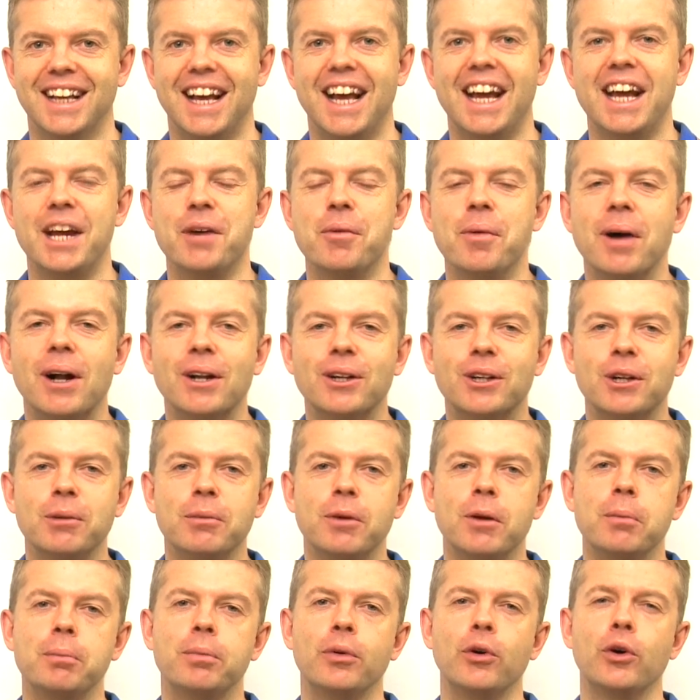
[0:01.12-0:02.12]
Hey,
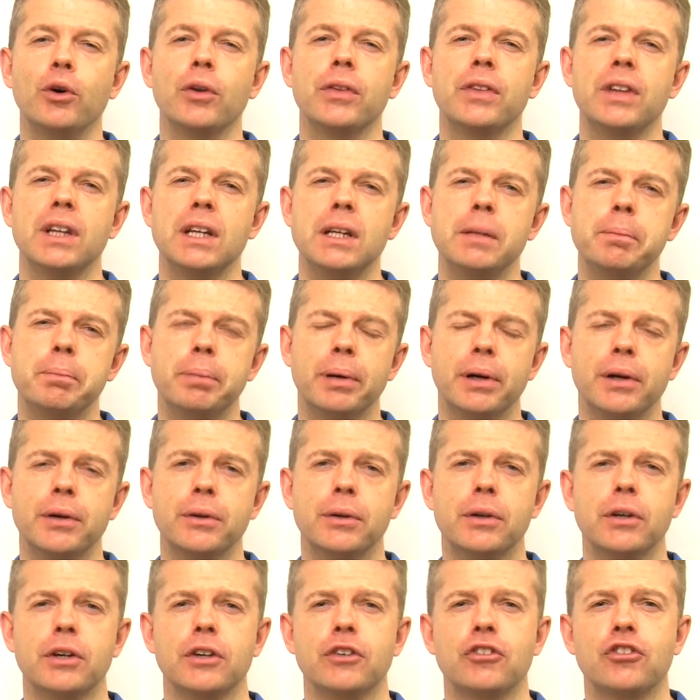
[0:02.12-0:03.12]
welcome on board the
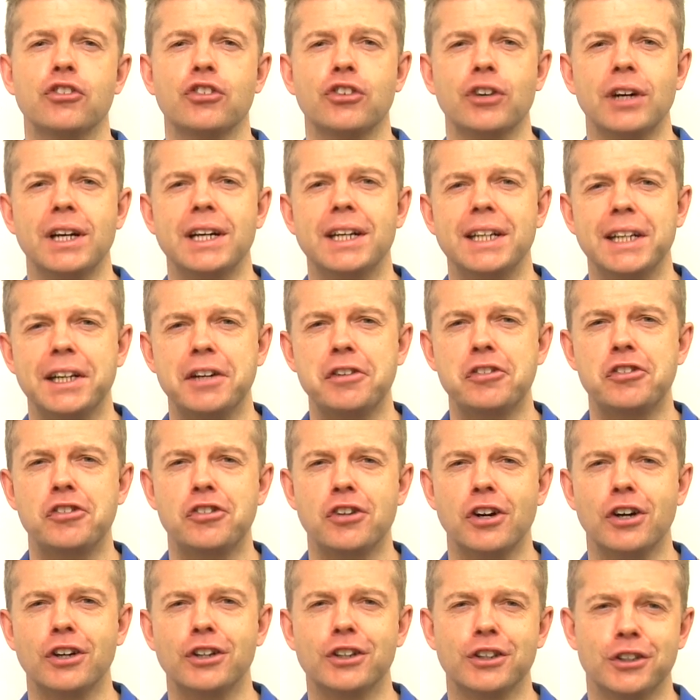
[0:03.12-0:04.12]
poker training
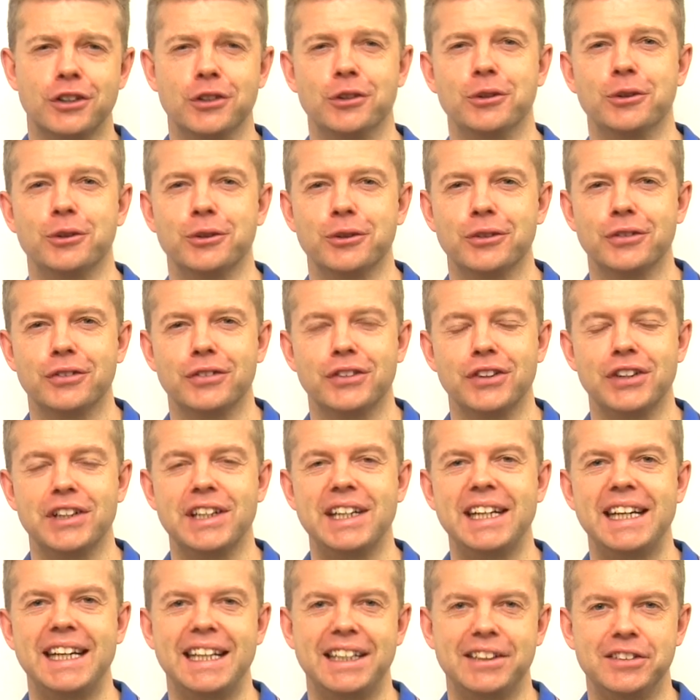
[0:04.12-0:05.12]
juggernaut
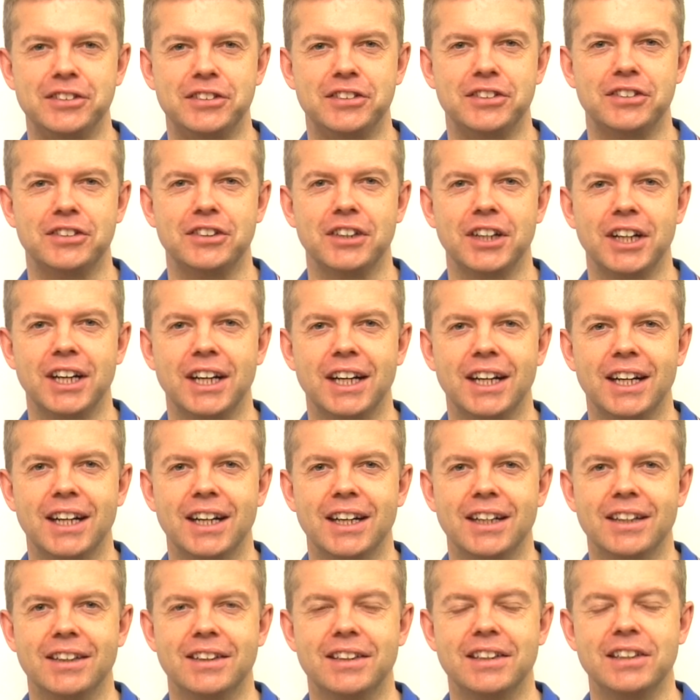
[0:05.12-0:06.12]
that is
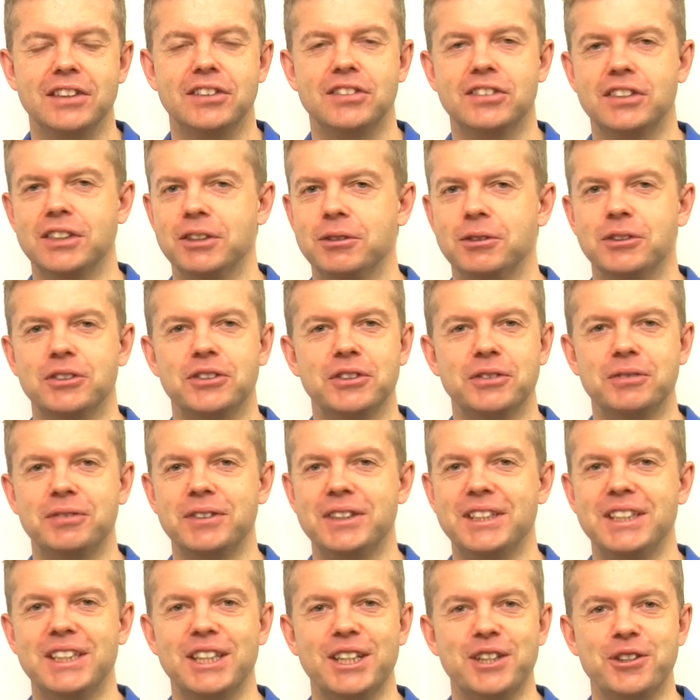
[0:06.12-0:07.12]
this series of
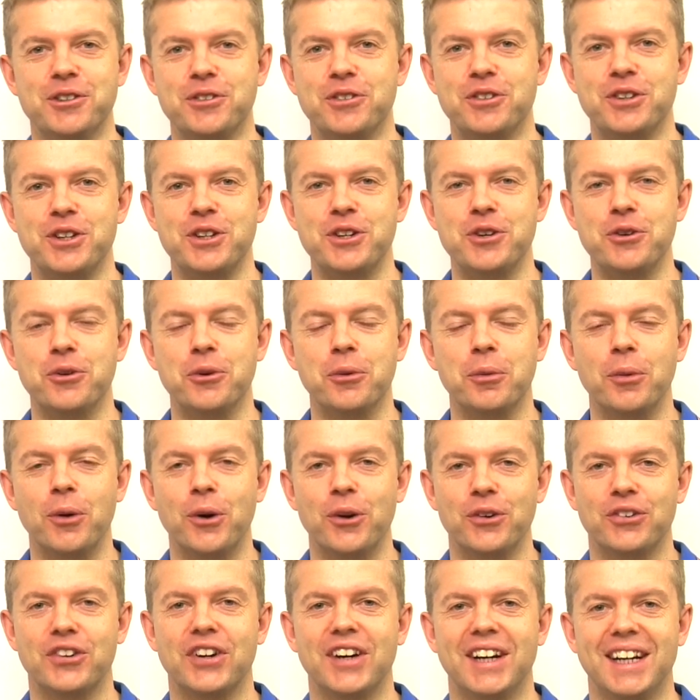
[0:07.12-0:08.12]
videos that you're
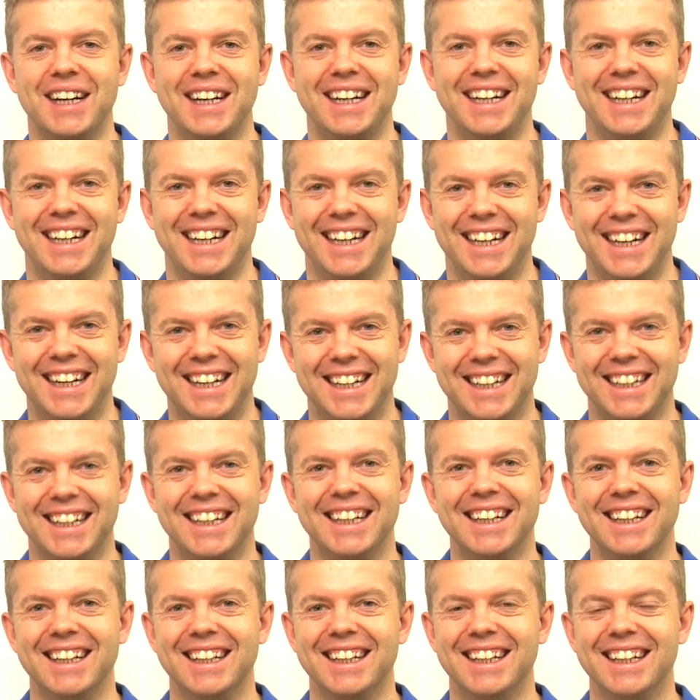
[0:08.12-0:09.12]
watching.